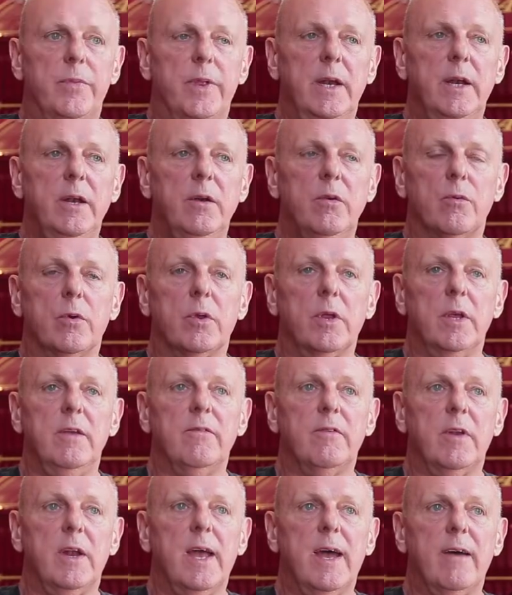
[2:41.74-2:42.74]
They didn't really
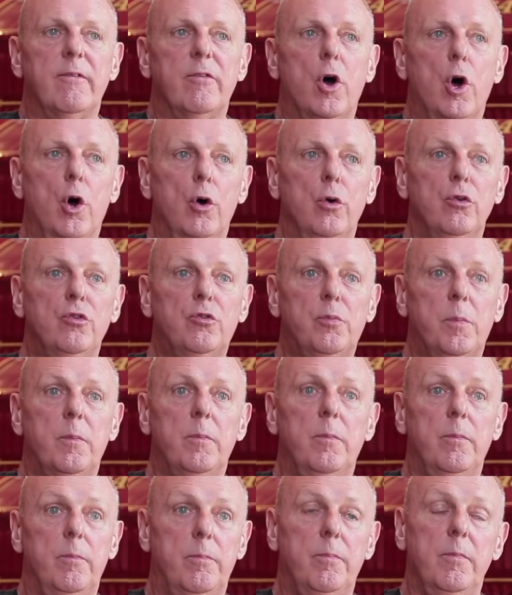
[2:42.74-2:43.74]
even have hose
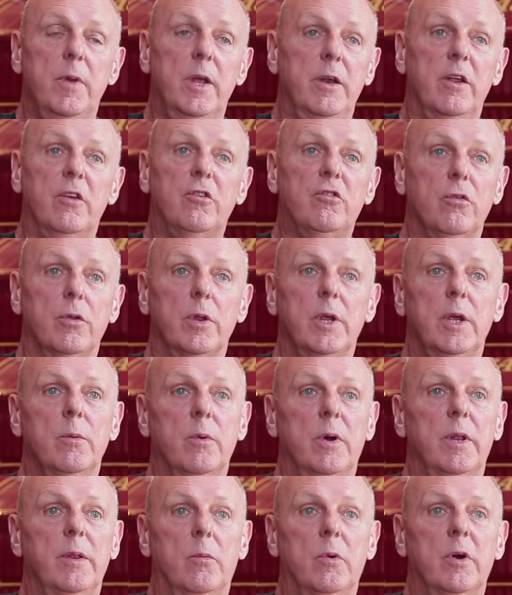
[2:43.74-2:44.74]
initially
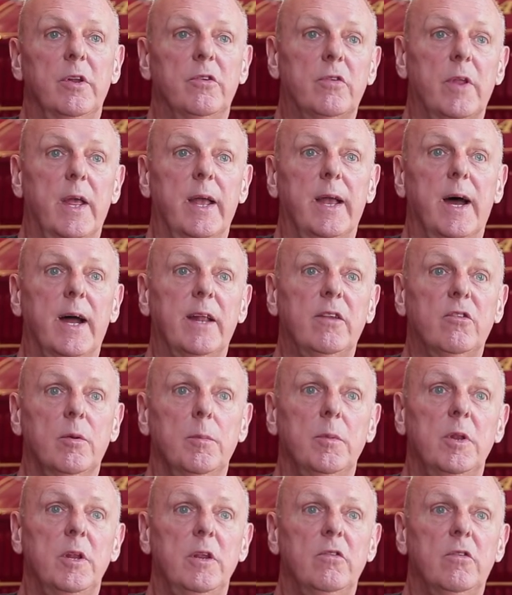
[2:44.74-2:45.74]
when, once they got
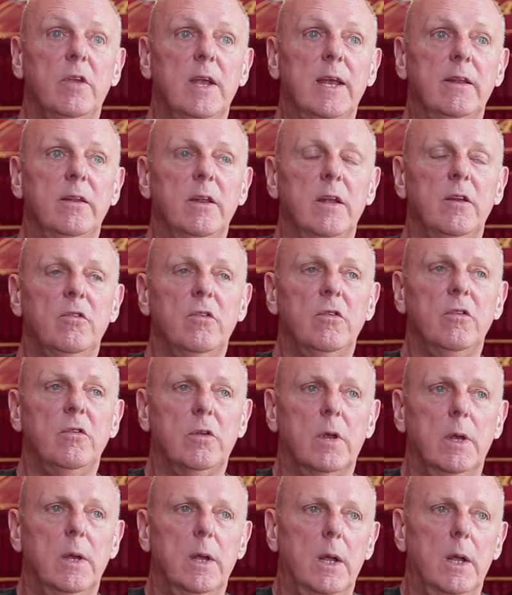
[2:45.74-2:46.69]
some of these hand engines.